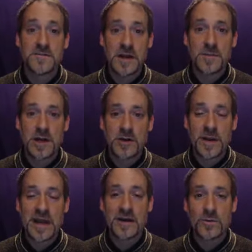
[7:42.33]
vampire
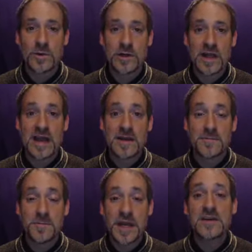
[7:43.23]
bat will
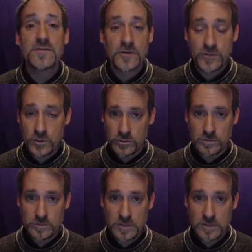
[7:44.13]
beg for food